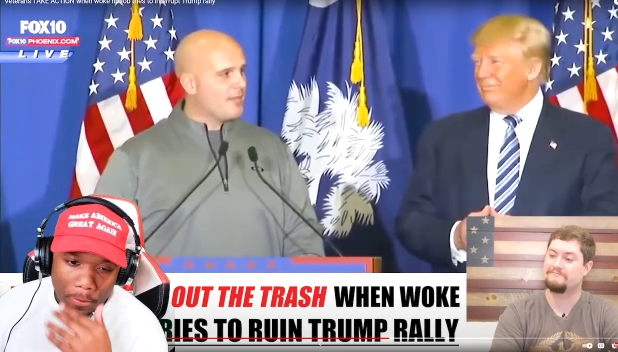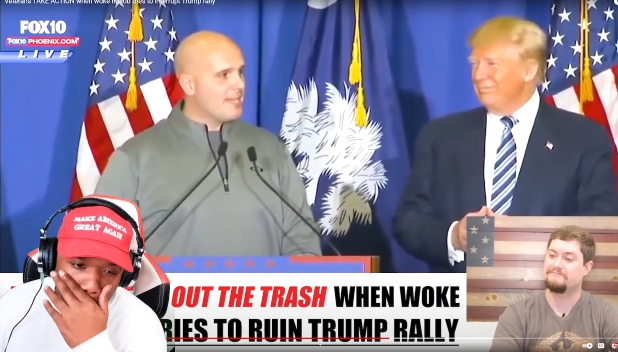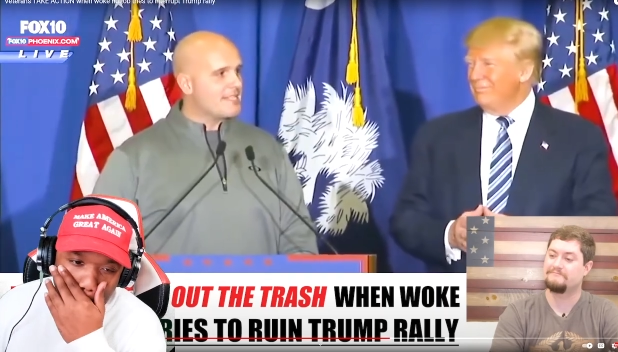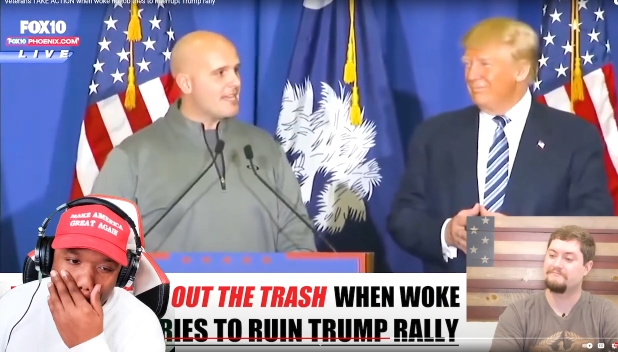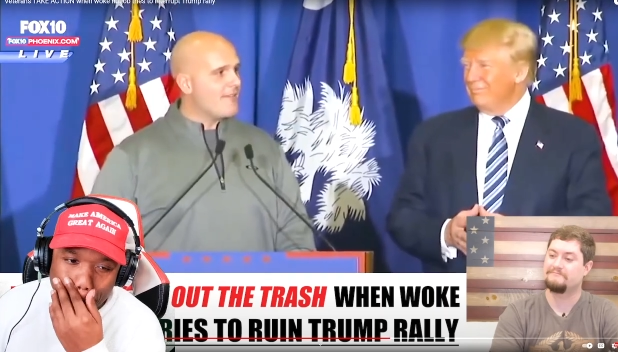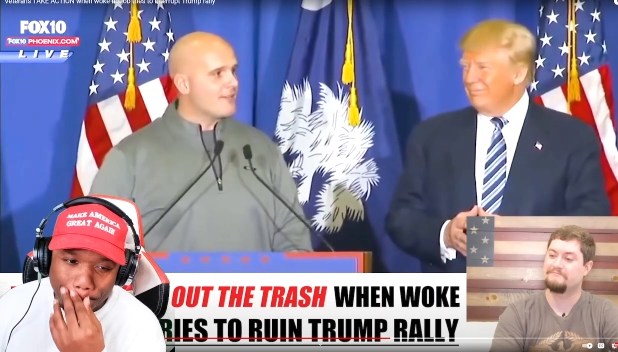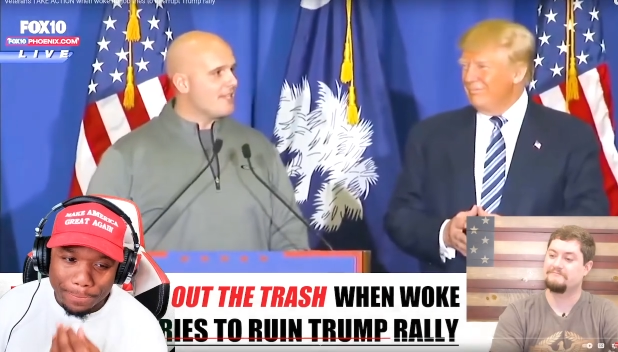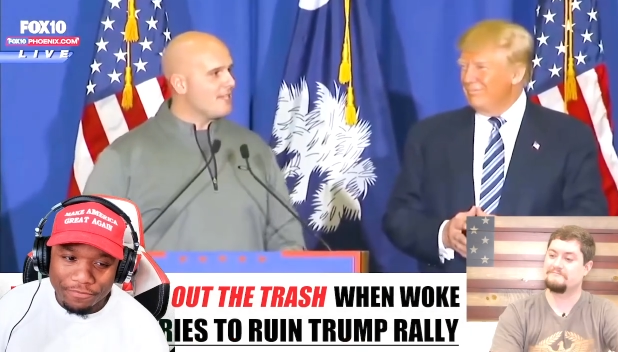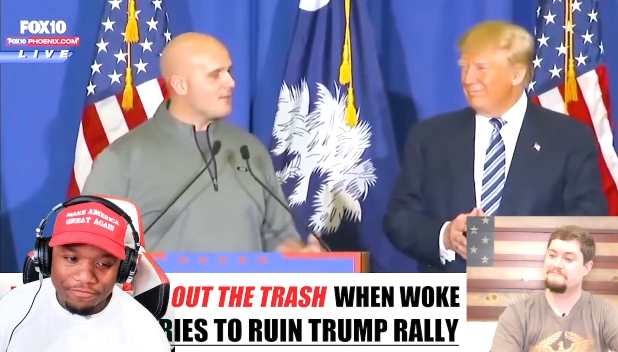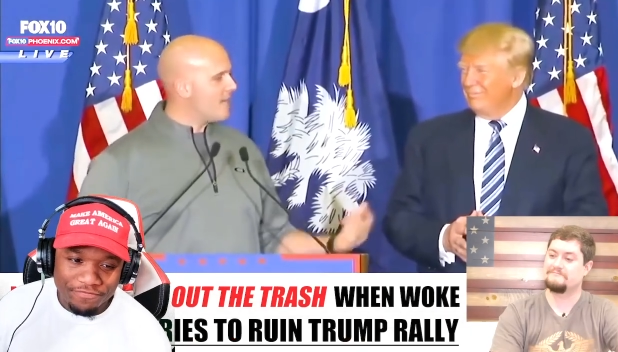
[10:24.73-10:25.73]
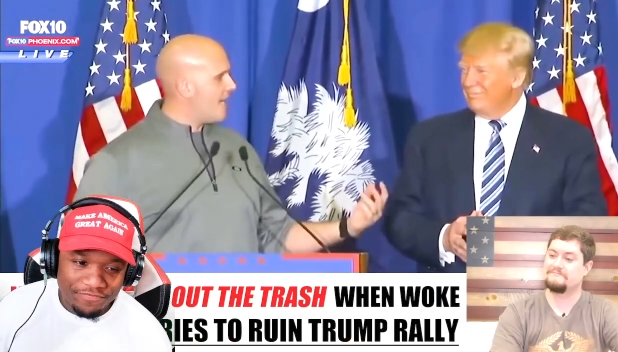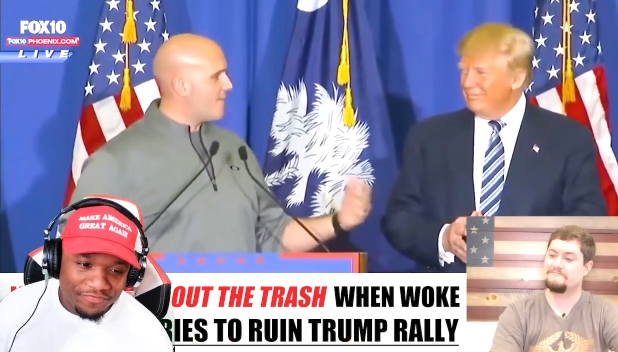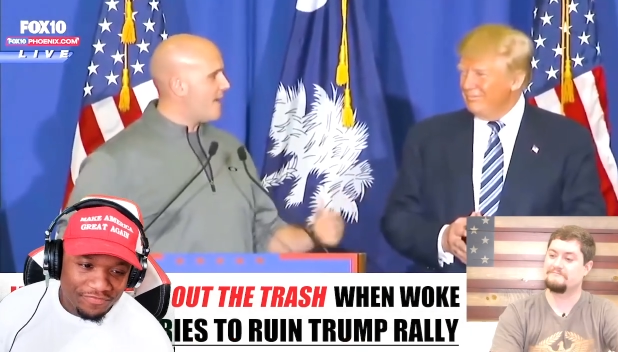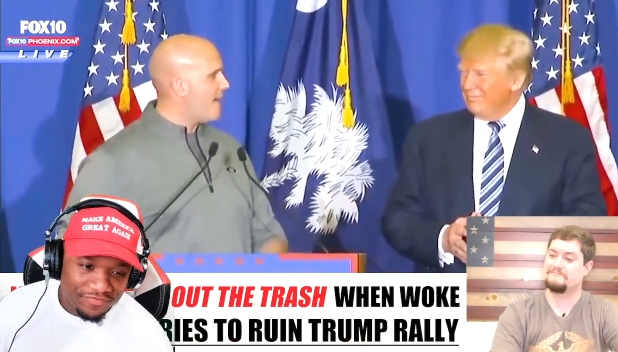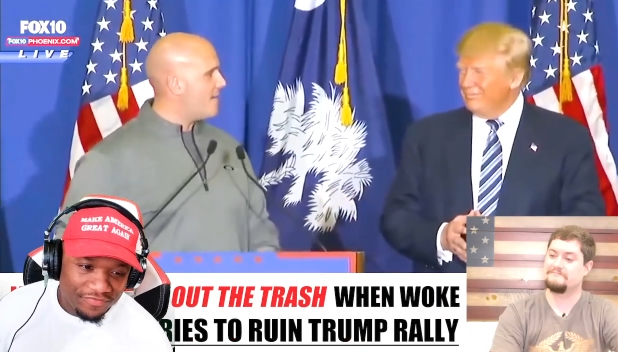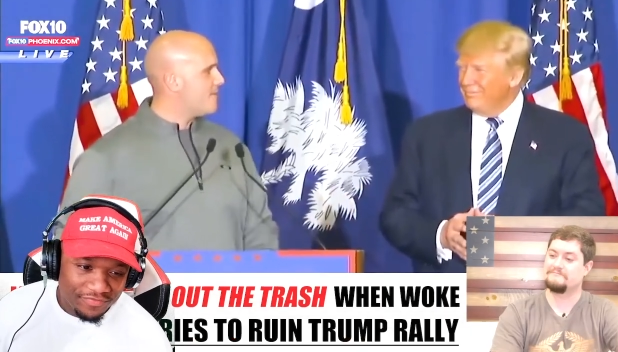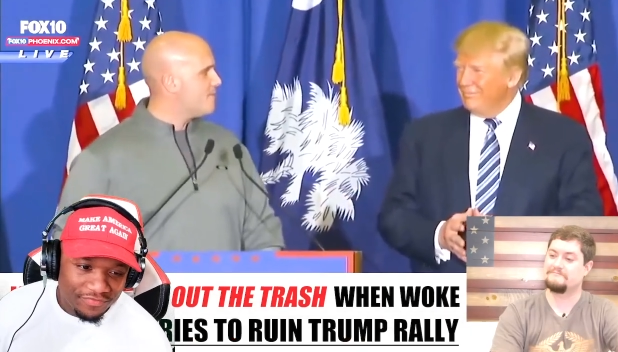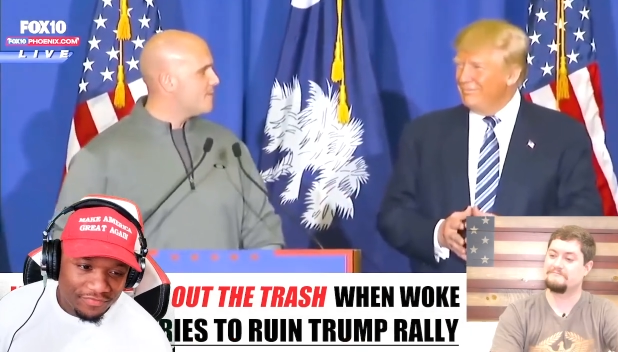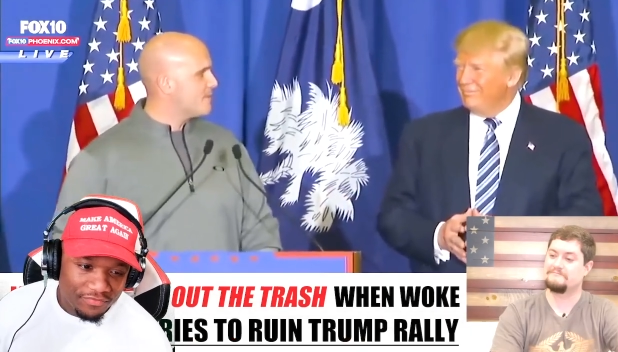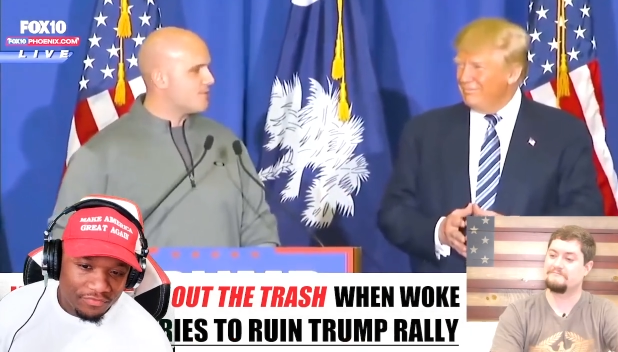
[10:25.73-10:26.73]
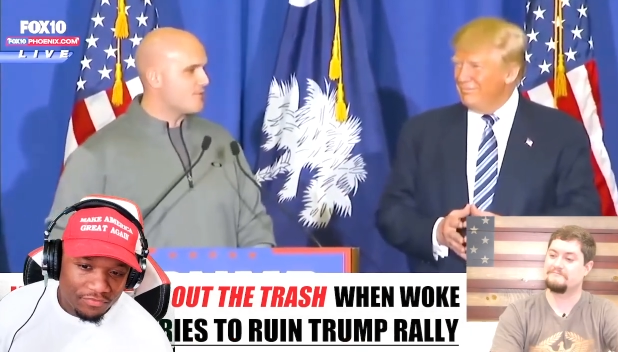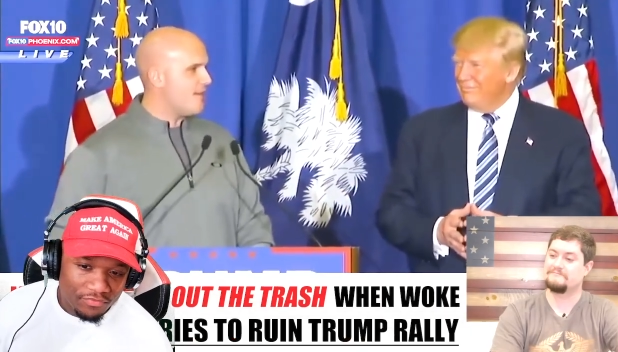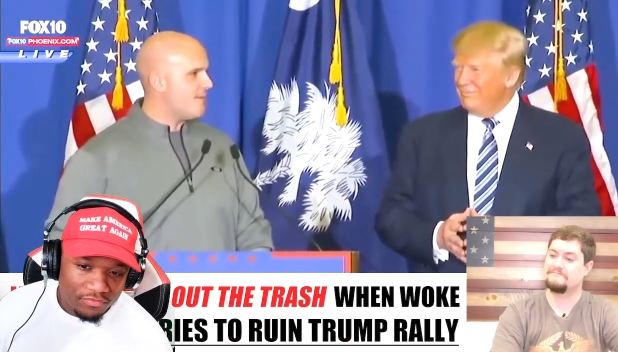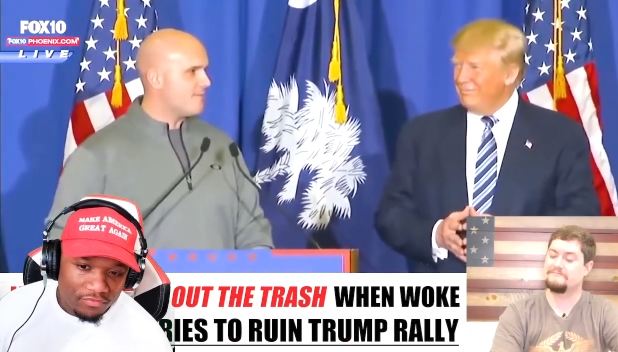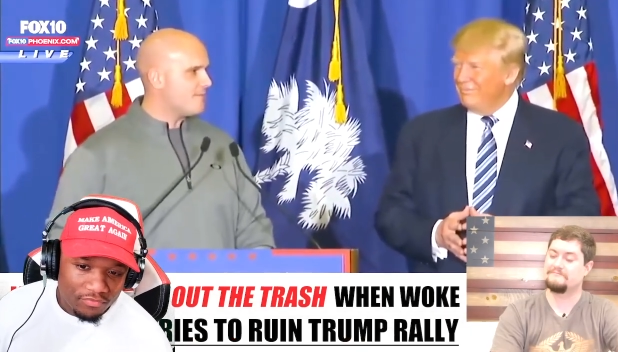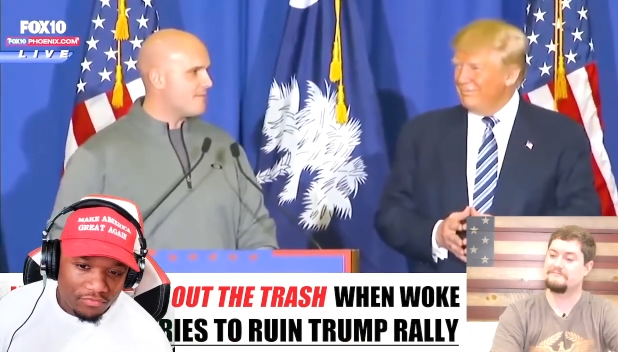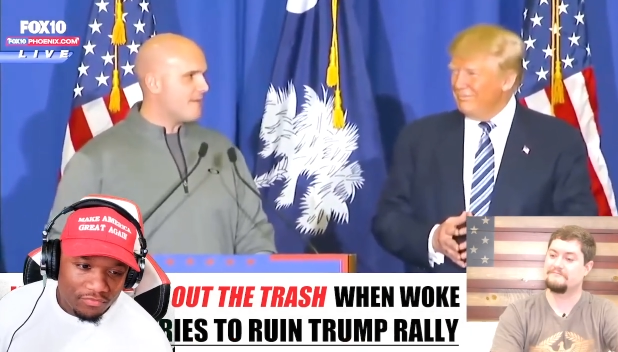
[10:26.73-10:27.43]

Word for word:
Speaker 1: Police, everything you talk about, Mister Trump,